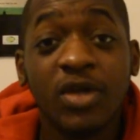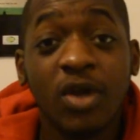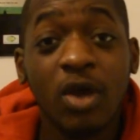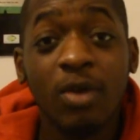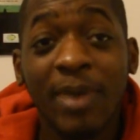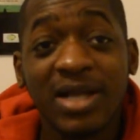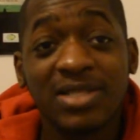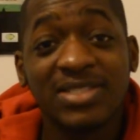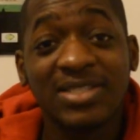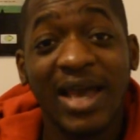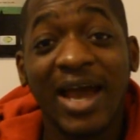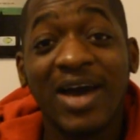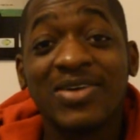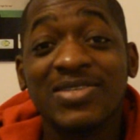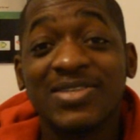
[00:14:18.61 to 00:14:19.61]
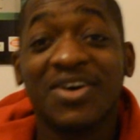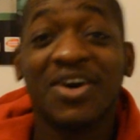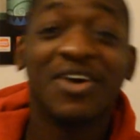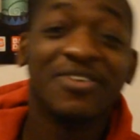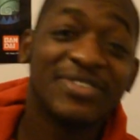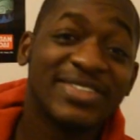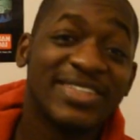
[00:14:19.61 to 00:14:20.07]
we go back to the house
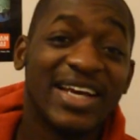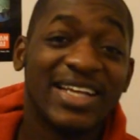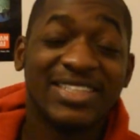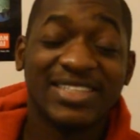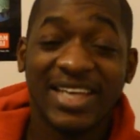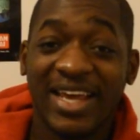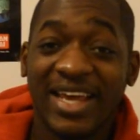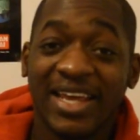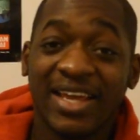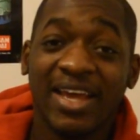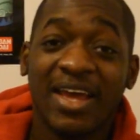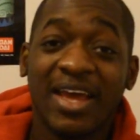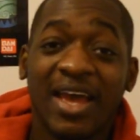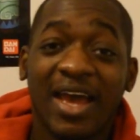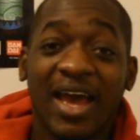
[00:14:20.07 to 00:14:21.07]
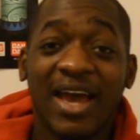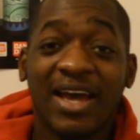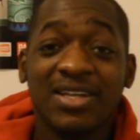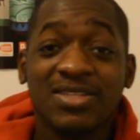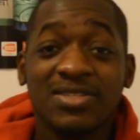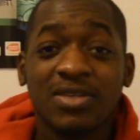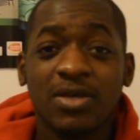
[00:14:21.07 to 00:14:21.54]
after that date
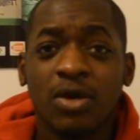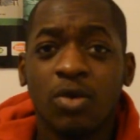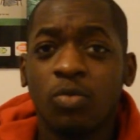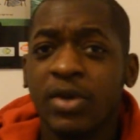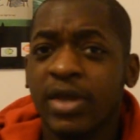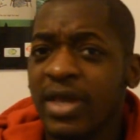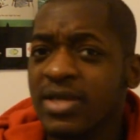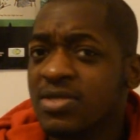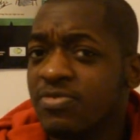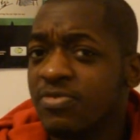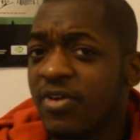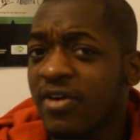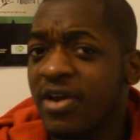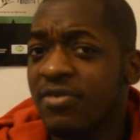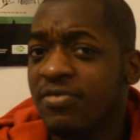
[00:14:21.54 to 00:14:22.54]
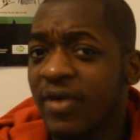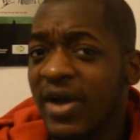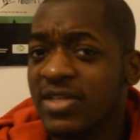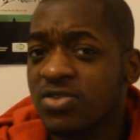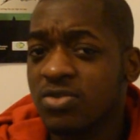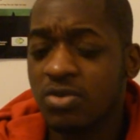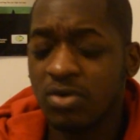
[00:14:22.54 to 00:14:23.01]
and we get some very
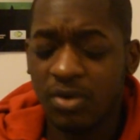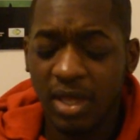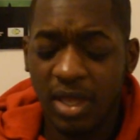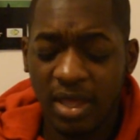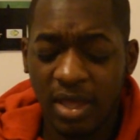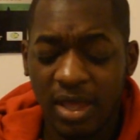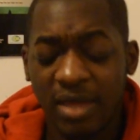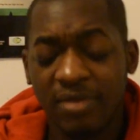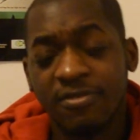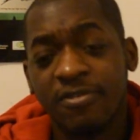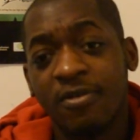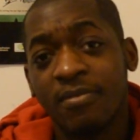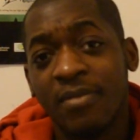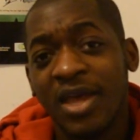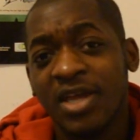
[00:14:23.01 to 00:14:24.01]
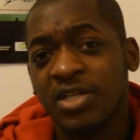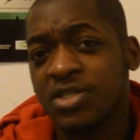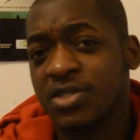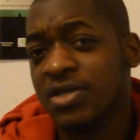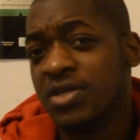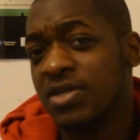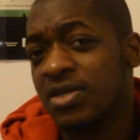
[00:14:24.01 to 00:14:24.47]
vital
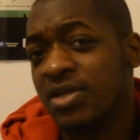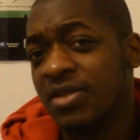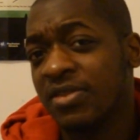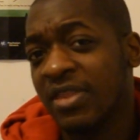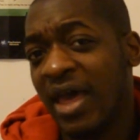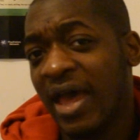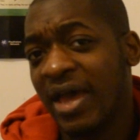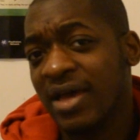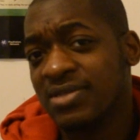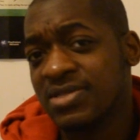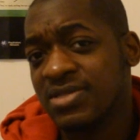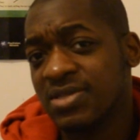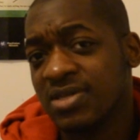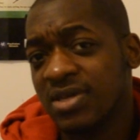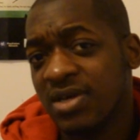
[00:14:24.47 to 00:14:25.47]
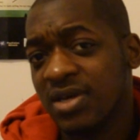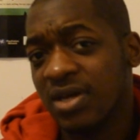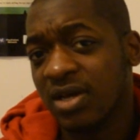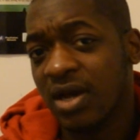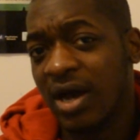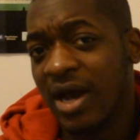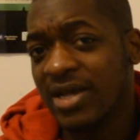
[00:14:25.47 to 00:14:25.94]
information that
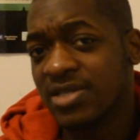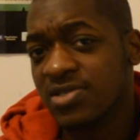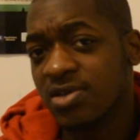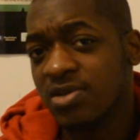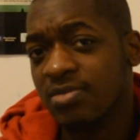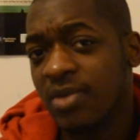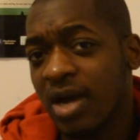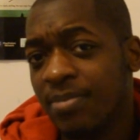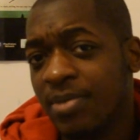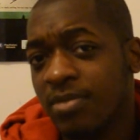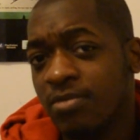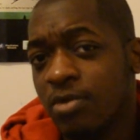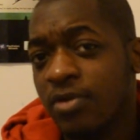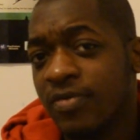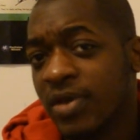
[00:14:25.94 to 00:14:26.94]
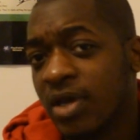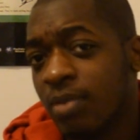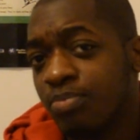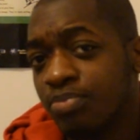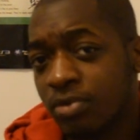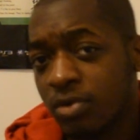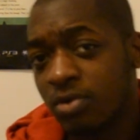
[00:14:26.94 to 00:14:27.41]
Kaito might be moving
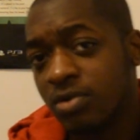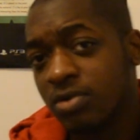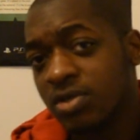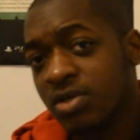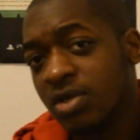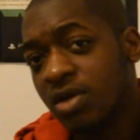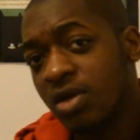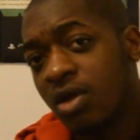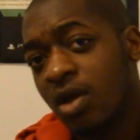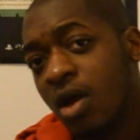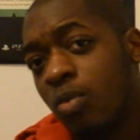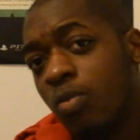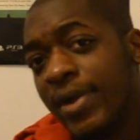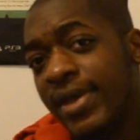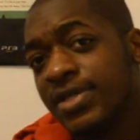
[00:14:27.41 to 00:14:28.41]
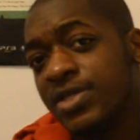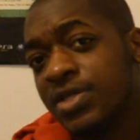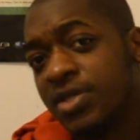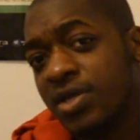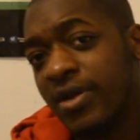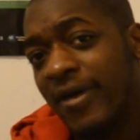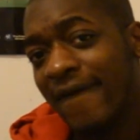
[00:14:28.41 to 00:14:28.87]
abroad, which
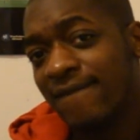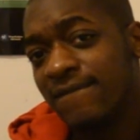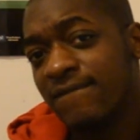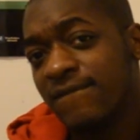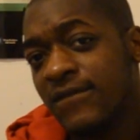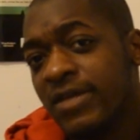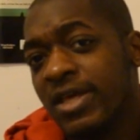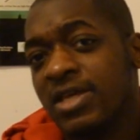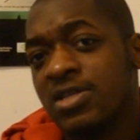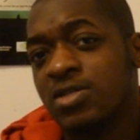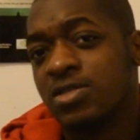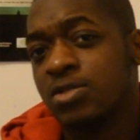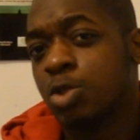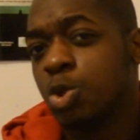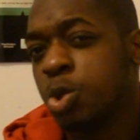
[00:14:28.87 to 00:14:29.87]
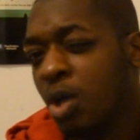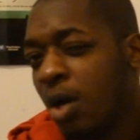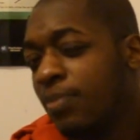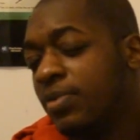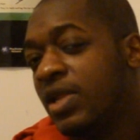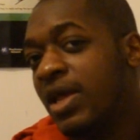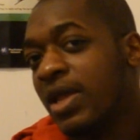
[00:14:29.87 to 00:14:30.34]
is
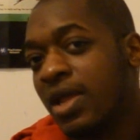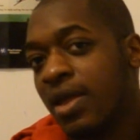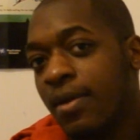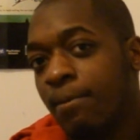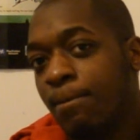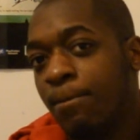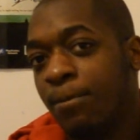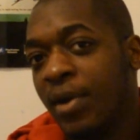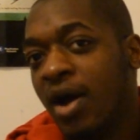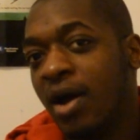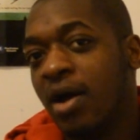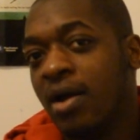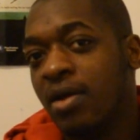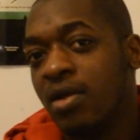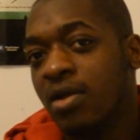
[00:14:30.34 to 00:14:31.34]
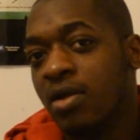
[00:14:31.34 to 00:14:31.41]
troubling, but